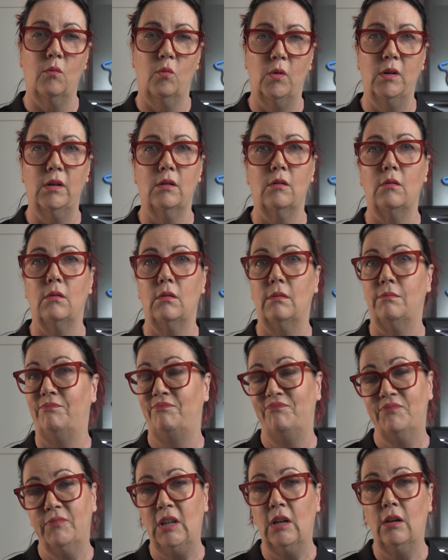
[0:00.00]
will
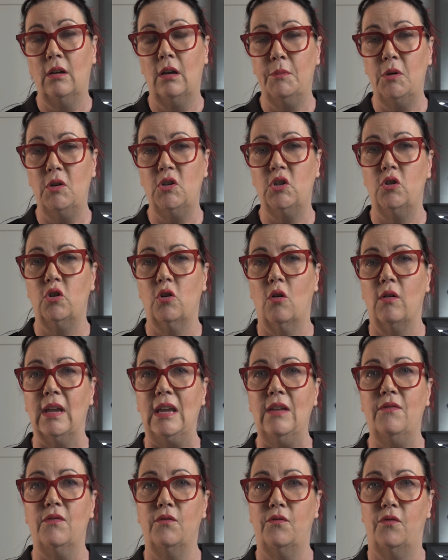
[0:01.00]
amuse your dog
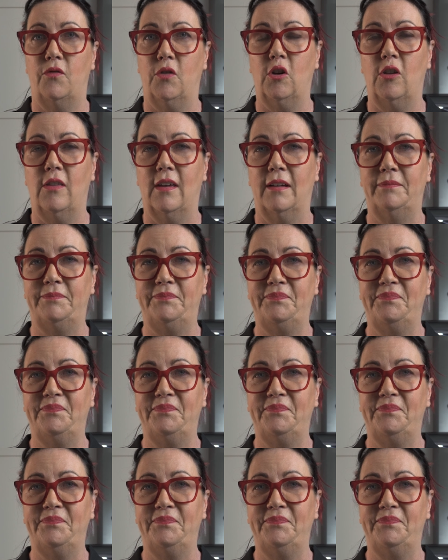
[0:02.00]
even further.